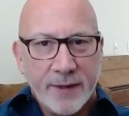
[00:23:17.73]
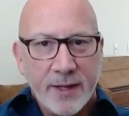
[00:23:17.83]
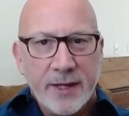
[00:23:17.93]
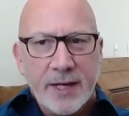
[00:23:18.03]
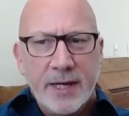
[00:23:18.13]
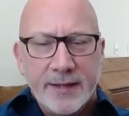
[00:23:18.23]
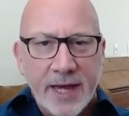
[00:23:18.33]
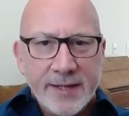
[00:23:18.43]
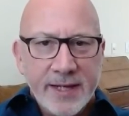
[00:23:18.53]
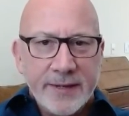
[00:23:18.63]
The
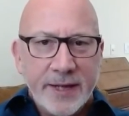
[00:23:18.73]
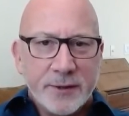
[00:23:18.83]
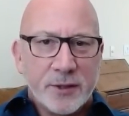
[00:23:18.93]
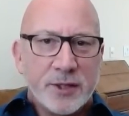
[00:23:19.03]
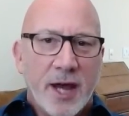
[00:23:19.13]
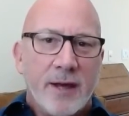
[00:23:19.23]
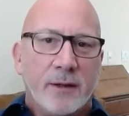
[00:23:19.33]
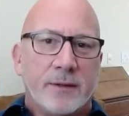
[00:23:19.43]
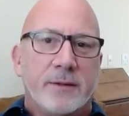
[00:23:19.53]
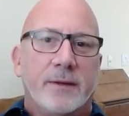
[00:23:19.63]
idea that your
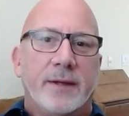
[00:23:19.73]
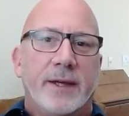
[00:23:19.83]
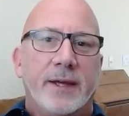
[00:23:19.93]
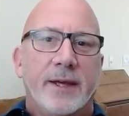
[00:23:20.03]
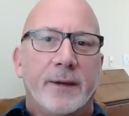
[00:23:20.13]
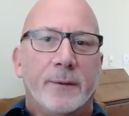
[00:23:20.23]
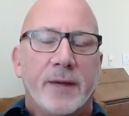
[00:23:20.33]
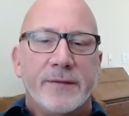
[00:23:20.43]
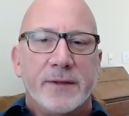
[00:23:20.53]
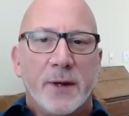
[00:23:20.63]
child,
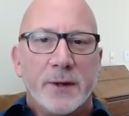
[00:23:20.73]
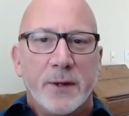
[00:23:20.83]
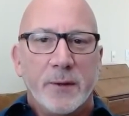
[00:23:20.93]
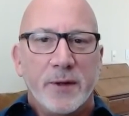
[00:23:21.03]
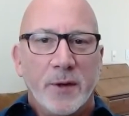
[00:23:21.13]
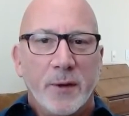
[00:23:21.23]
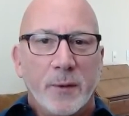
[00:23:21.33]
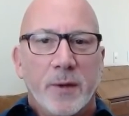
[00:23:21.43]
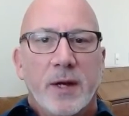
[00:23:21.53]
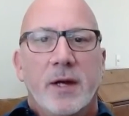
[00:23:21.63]
even though he